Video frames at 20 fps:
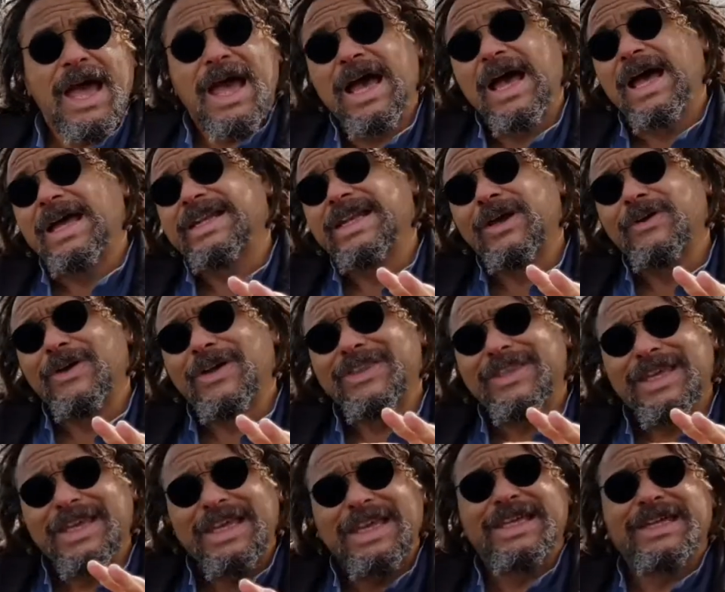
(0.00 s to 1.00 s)
Now,
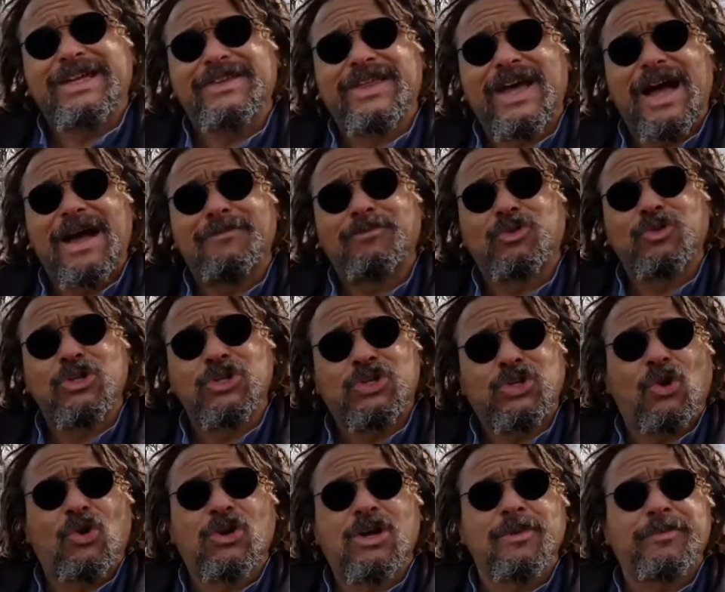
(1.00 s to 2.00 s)
in the era that I'm going to
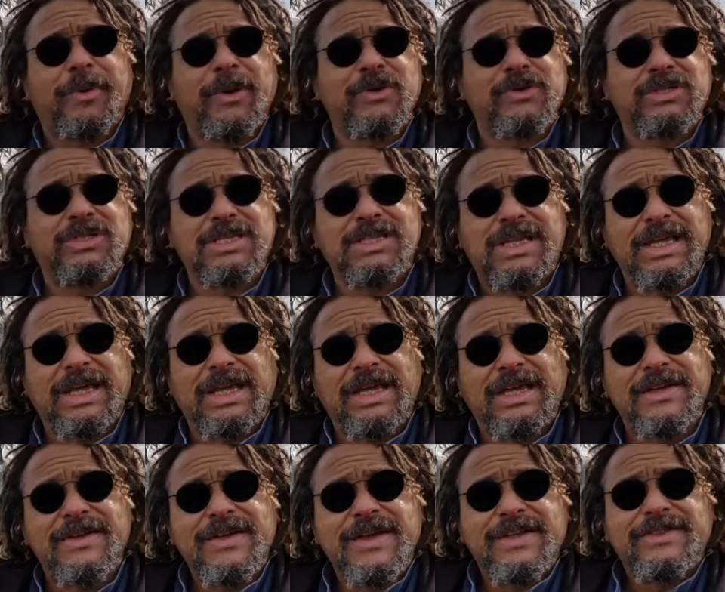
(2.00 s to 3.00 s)
talk about
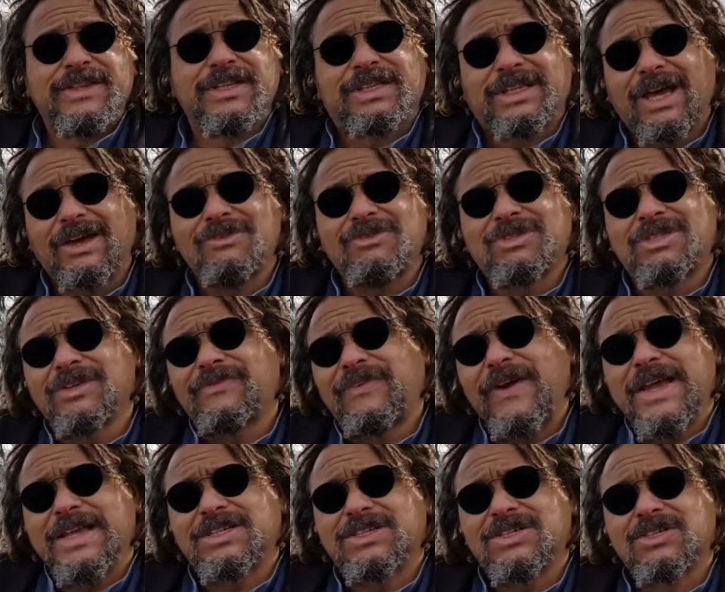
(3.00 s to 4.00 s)
today, the town's
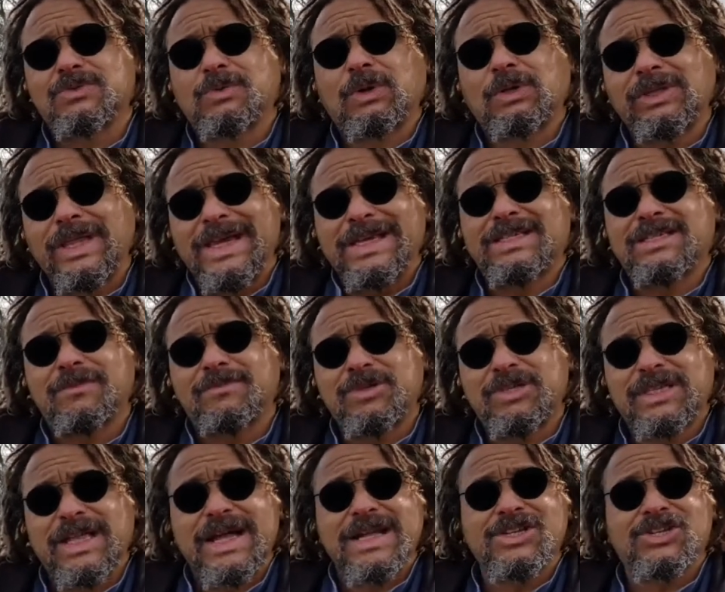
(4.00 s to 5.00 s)
defences were less
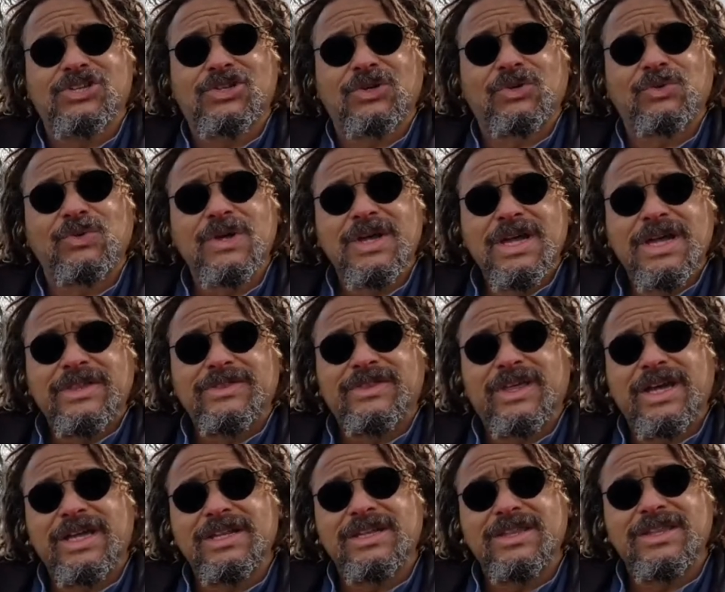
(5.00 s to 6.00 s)
substantial
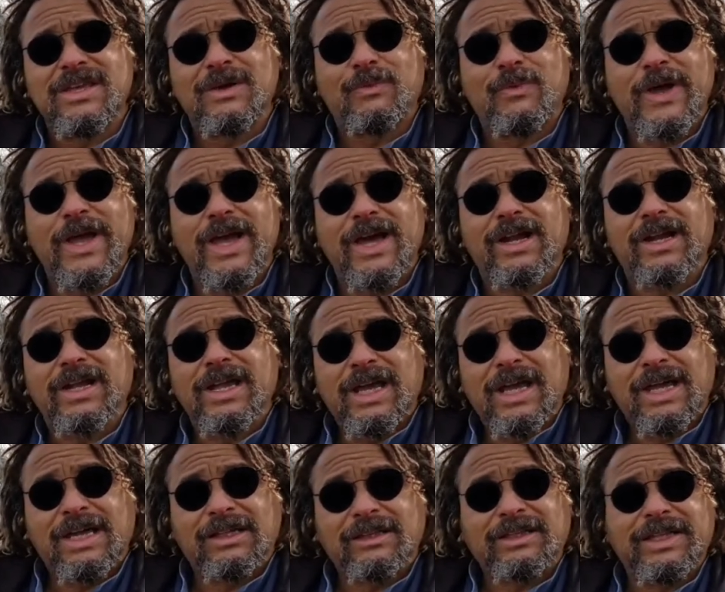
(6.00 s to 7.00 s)
than they were
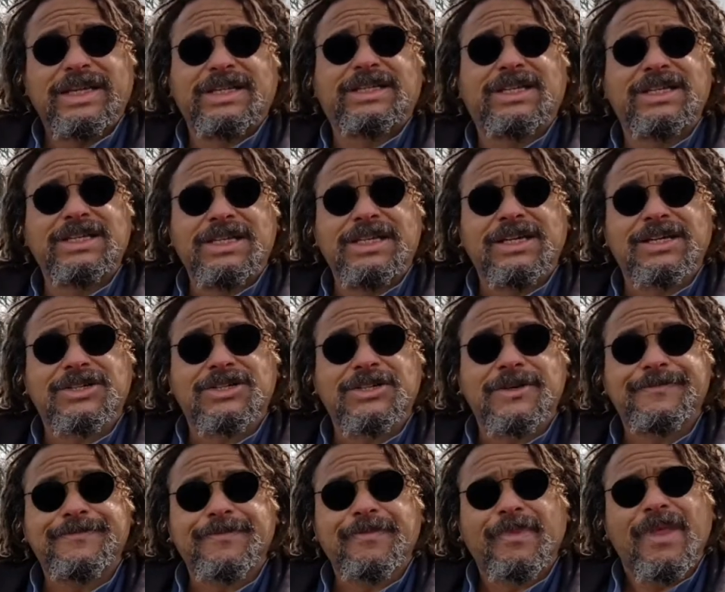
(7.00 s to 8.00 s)
in later years.
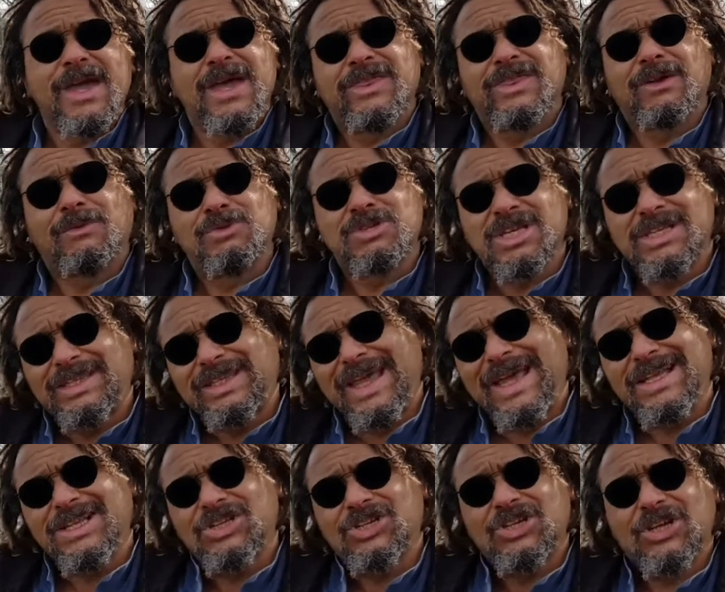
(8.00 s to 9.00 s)
There was a
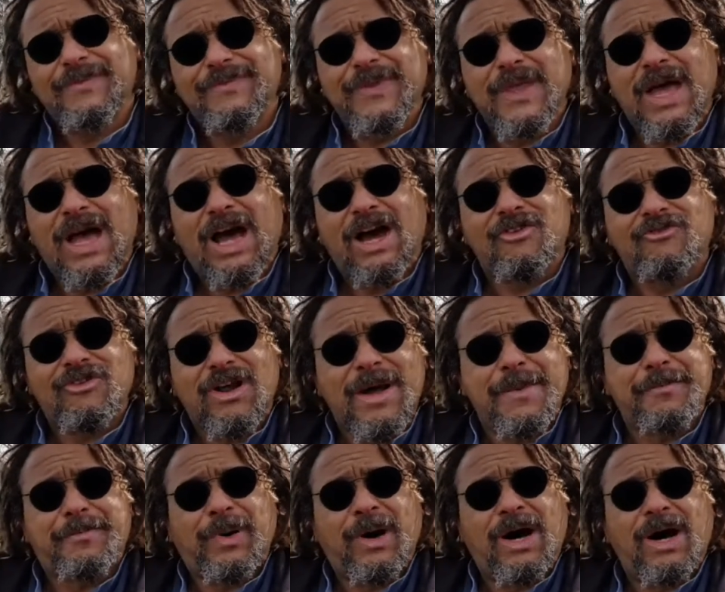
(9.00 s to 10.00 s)
ditch, a
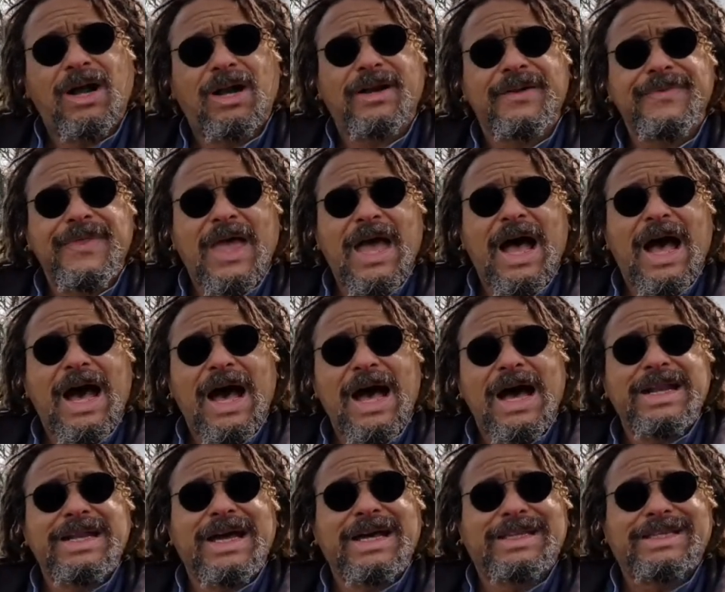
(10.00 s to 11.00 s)
rampart
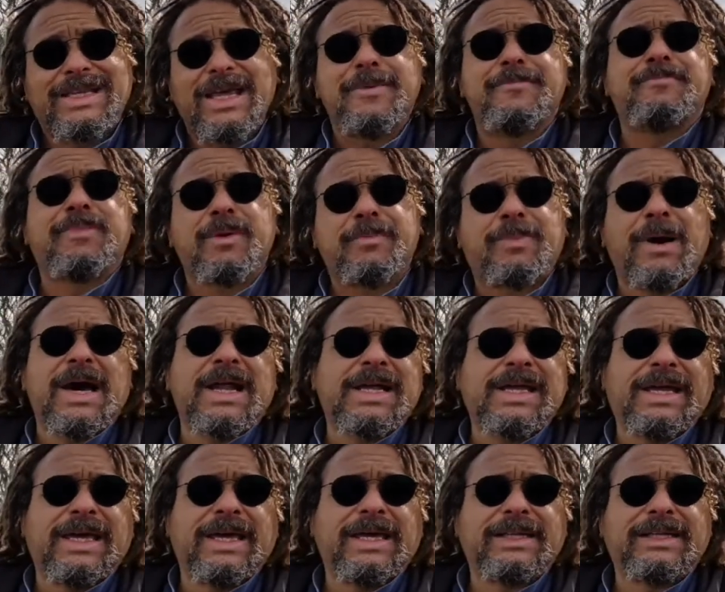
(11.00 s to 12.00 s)
and a timber
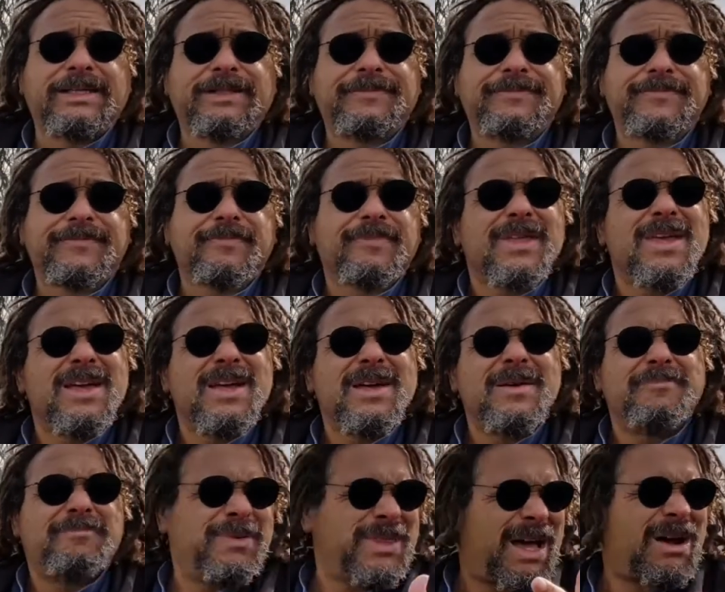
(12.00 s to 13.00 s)
barricade.
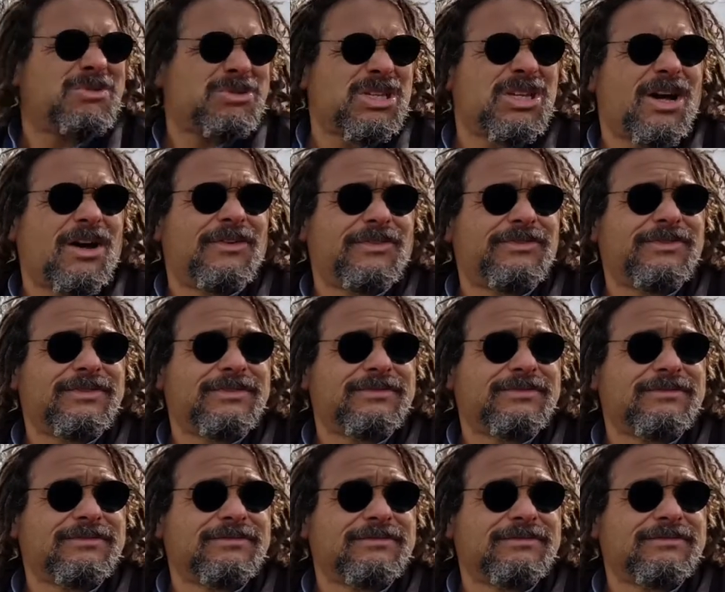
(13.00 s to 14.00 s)
But that was enough.
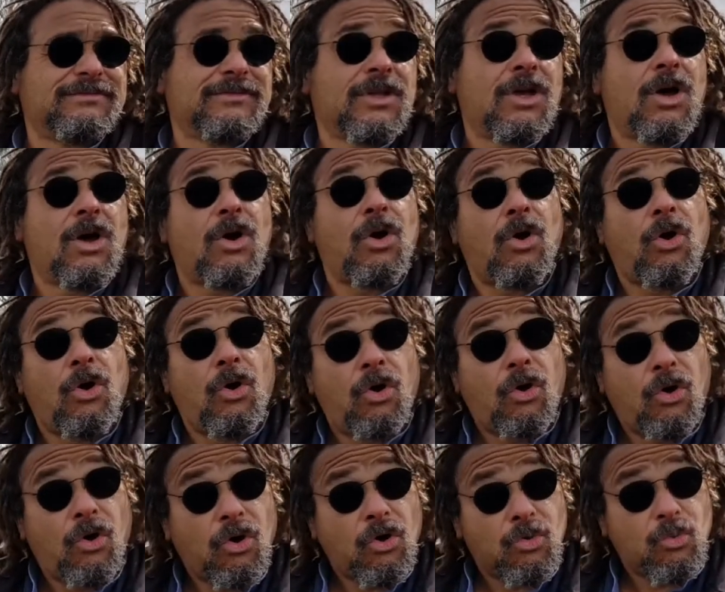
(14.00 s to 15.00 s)

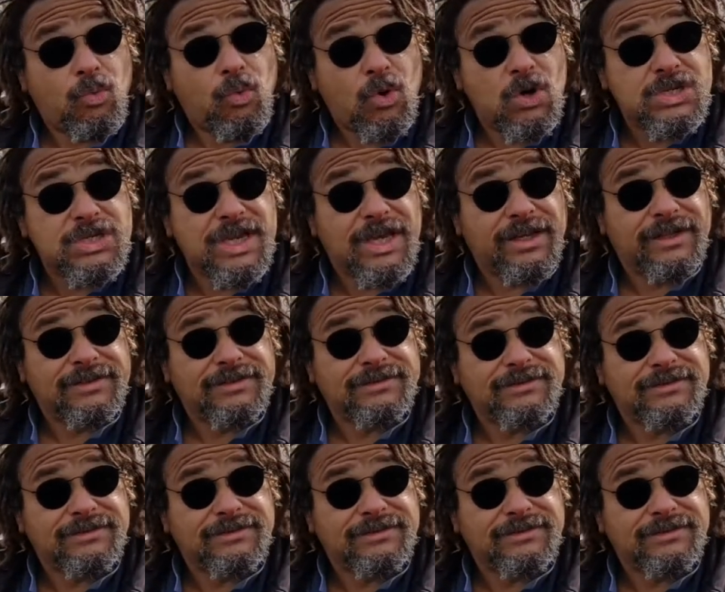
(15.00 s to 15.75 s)
Or was it?